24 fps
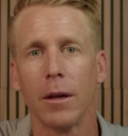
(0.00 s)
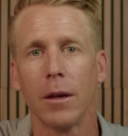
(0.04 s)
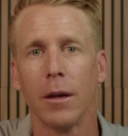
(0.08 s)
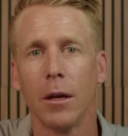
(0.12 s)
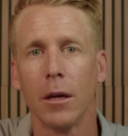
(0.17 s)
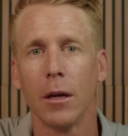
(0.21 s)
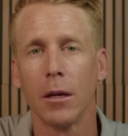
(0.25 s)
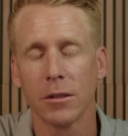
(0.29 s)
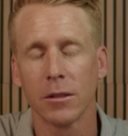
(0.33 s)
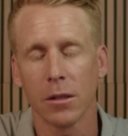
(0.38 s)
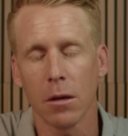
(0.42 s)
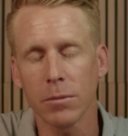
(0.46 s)

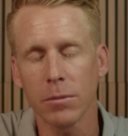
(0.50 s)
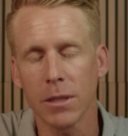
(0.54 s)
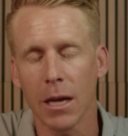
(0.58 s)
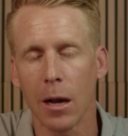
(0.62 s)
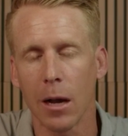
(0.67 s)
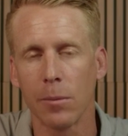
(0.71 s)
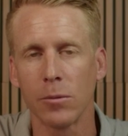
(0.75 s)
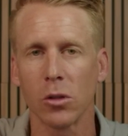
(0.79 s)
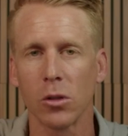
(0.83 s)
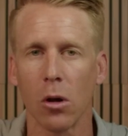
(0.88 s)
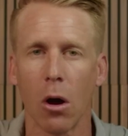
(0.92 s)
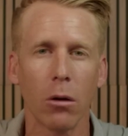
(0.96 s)

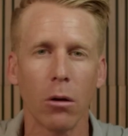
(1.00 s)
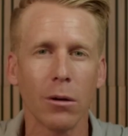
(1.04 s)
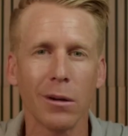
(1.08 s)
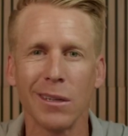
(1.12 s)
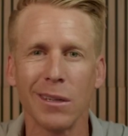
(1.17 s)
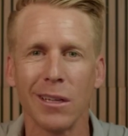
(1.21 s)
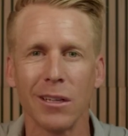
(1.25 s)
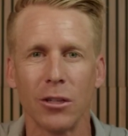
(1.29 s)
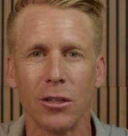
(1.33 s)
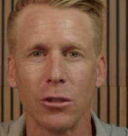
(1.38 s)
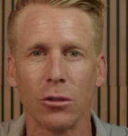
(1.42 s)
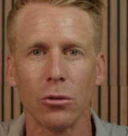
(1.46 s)
Sometimes all you
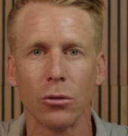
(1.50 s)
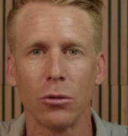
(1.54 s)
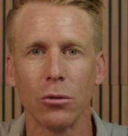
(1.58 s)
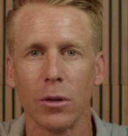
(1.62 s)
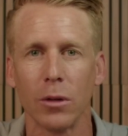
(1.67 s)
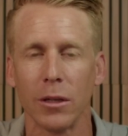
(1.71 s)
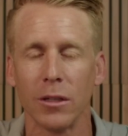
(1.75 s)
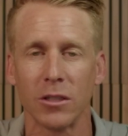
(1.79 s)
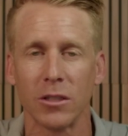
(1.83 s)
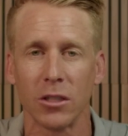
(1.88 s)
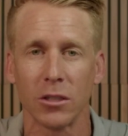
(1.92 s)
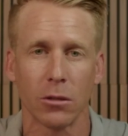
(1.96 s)
need to do
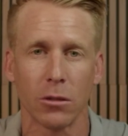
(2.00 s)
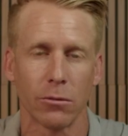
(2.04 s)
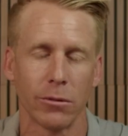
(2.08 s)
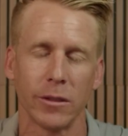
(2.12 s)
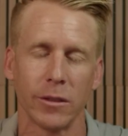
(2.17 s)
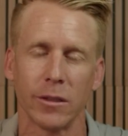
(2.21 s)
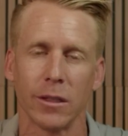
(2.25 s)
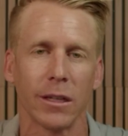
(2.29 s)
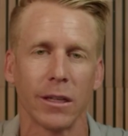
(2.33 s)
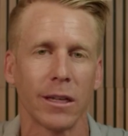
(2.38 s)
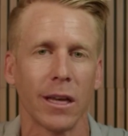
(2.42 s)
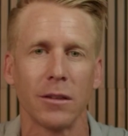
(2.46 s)
is just
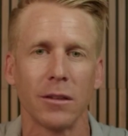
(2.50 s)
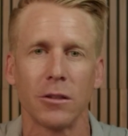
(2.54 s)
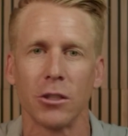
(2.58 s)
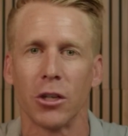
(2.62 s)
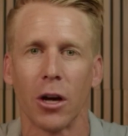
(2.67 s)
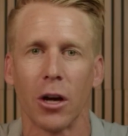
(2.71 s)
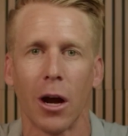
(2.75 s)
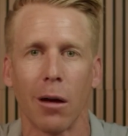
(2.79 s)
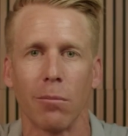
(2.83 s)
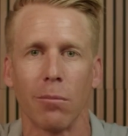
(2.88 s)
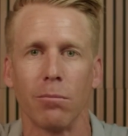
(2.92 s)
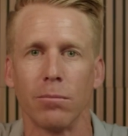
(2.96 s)
resyndicate the
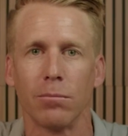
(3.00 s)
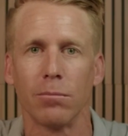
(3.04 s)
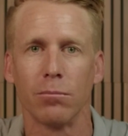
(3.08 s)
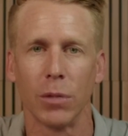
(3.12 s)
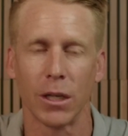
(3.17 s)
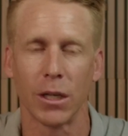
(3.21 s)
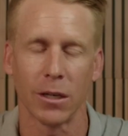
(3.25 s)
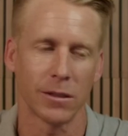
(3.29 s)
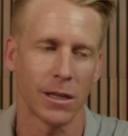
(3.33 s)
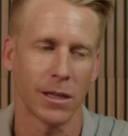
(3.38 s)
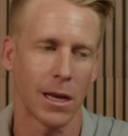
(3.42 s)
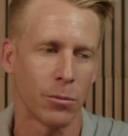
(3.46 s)
job
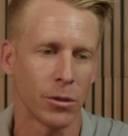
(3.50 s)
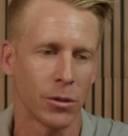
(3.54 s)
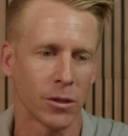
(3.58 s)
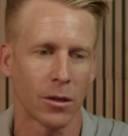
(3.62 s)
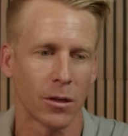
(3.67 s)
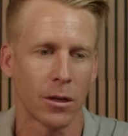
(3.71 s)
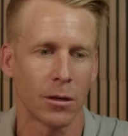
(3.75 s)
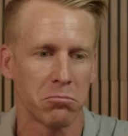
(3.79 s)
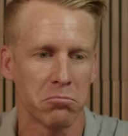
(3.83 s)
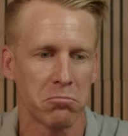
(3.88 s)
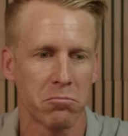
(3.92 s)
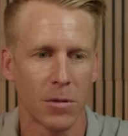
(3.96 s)
because
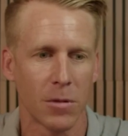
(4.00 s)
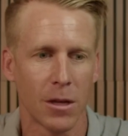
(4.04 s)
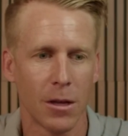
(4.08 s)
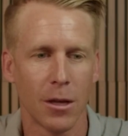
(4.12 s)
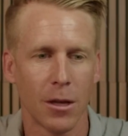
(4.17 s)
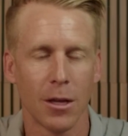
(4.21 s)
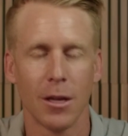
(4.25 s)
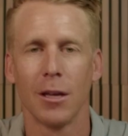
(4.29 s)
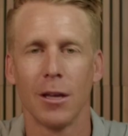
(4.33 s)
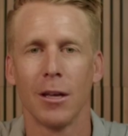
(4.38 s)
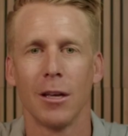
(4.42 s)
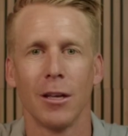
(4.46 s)
Amazon
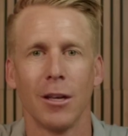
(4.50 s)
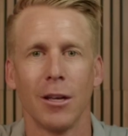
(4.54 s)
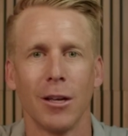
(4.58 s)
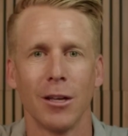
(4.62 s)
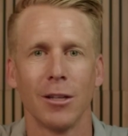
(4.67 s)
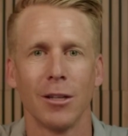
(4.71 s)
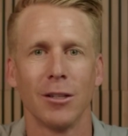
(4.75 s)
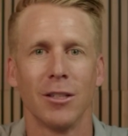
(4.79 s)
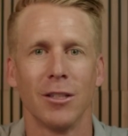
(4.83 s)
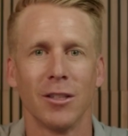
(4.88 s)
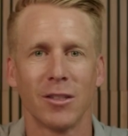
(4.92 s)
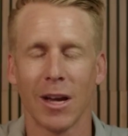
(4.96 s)

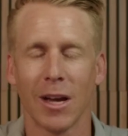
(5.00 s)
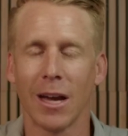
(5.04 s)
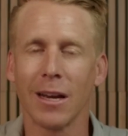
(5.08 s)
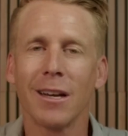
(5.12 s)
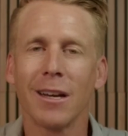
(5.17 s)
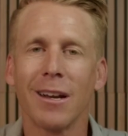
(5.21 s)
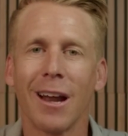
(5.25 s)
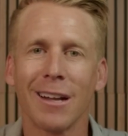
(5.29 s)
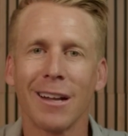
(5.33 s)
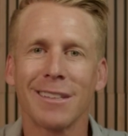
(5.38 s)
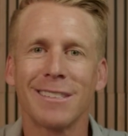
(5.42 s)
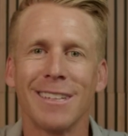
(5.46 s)
decided
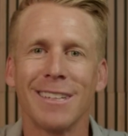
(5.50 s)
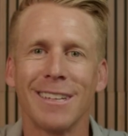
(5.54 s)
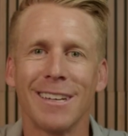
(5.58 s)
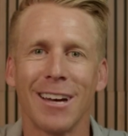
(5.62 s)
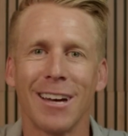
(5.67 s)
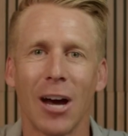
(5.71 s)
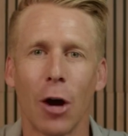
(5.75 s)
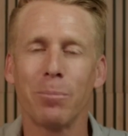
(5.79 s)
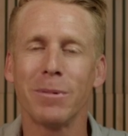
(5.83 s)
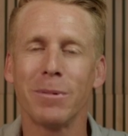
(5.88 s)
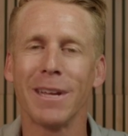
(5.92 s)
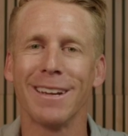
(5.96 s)
not to
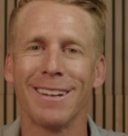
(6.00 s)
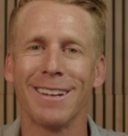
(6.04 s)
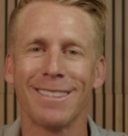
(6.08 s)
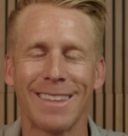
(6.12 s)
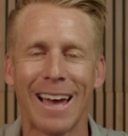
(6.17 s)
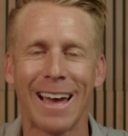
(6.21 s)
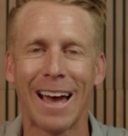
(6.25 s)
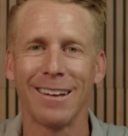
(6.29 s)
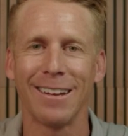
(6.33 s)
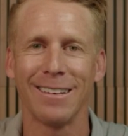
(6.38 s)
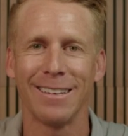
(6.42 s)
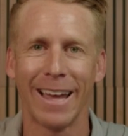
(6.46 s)
update it
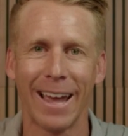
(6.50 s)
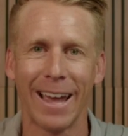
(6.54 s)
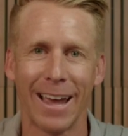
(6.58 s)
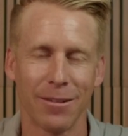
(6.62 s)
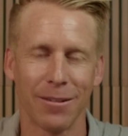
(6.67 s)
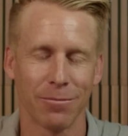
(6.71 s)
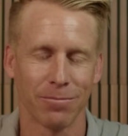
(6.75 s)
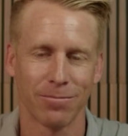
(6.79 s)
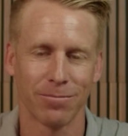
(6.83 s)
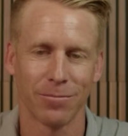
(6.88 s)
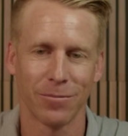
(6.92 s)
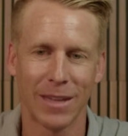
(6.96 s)
that day.
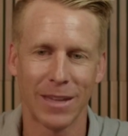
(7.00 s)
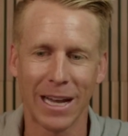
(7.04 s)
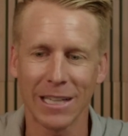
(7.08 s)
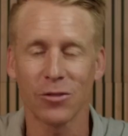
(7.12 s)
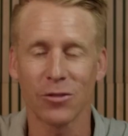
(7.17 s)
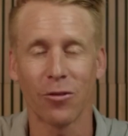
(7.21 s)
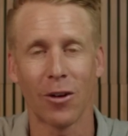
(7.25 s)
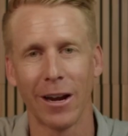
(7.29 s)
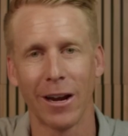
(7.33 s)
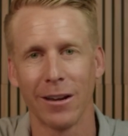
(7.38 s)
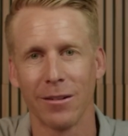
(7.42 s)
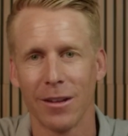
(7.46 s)
That's
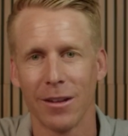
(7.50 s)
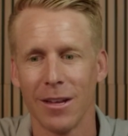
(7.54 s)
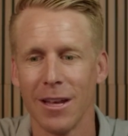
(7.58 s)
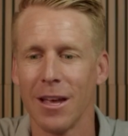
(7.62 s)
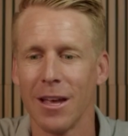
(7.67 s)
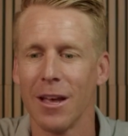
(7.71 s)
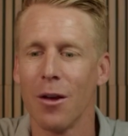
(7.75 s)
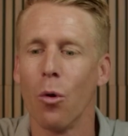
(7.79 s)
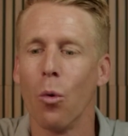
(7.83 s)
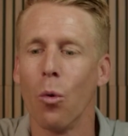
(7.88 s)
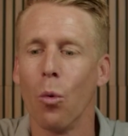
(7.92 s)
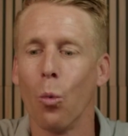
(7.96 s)
fine.
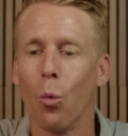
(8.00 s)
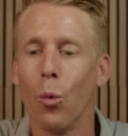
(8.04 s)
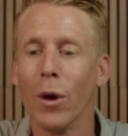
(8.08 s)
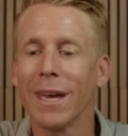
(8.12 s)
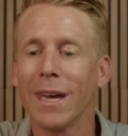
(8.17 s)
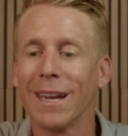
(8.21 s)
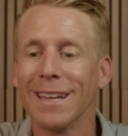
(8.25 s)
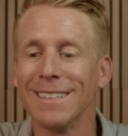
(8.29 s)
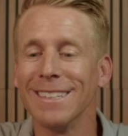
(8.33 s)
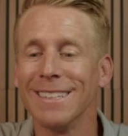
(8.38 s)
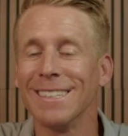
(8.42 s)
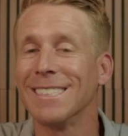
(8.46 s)
We
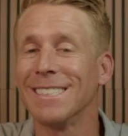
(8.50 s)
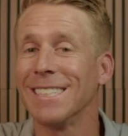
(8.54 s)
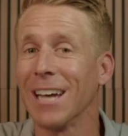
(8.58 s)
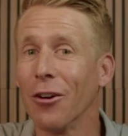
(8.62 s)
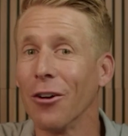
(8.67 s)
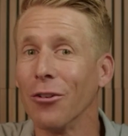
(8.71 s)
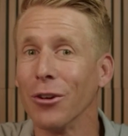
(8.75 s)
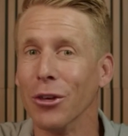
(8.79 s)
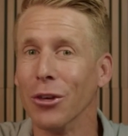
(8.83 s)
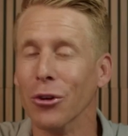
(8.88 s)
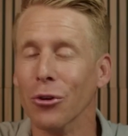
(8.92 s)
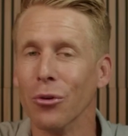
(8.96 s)
can at least
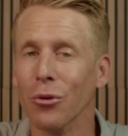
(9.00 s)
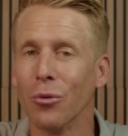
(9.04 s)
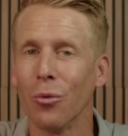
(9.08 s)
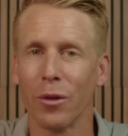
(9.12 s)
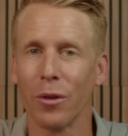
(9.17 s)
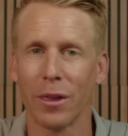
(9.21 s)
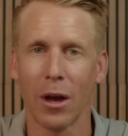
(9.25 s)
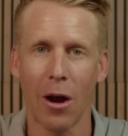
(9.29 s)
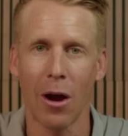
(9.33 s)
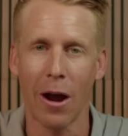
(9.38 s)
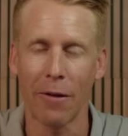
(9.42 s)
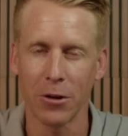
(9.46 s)
tell you
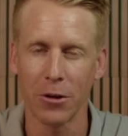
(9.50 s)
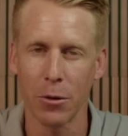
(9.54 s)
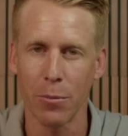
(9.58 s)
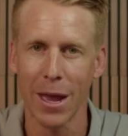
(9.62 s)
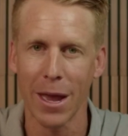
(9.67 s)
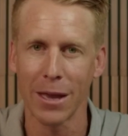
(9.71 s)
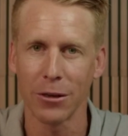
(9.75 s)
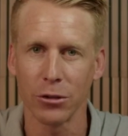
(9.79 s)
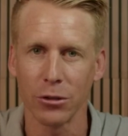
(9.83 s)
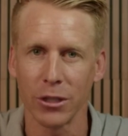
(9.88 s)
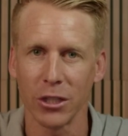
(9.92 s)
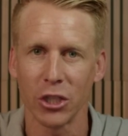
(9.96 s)
without having to
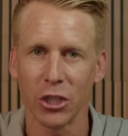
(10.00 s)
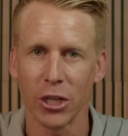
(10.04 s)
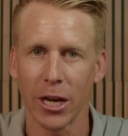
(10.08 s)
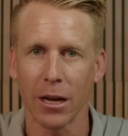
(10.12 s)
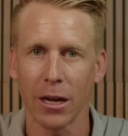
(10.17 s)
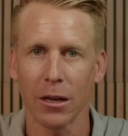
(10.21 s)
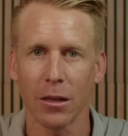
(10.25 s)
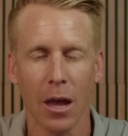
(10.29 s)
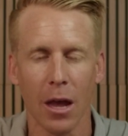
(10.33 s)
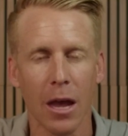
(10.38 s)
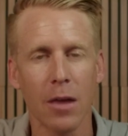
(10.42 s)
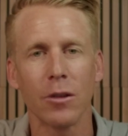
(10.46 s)
manually
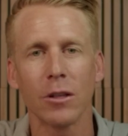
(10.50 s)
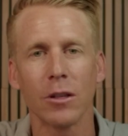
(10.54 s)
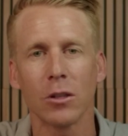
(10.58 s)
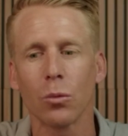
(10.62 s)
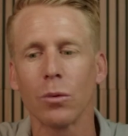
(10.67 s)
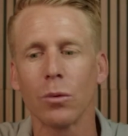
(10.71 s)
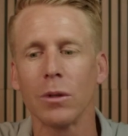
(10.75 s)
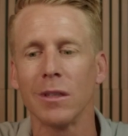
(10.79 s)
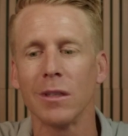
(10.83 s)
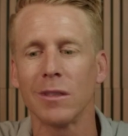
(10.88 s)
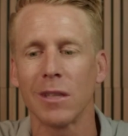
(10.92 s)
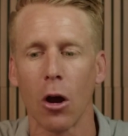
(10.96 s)
check, hey, this
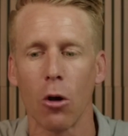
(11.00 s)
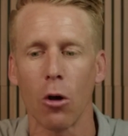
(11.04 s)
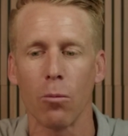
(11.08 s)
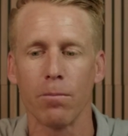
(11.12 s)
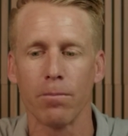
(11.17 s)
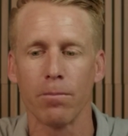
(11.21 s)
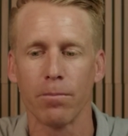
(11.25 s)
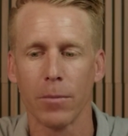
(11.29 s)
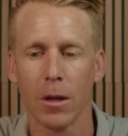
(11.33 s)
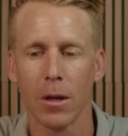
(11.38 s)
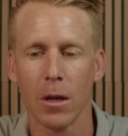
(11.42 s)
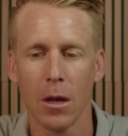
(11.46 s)
one needs help.
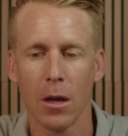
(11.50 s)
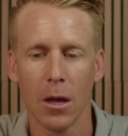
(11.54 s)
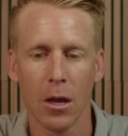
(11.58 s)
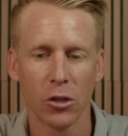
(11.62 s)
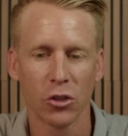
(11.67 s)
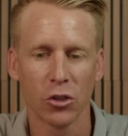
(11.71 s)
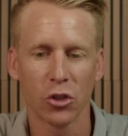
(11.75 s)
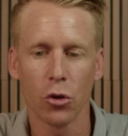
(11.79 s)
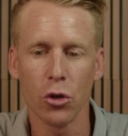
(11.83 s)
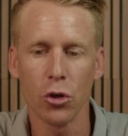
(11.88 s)
So you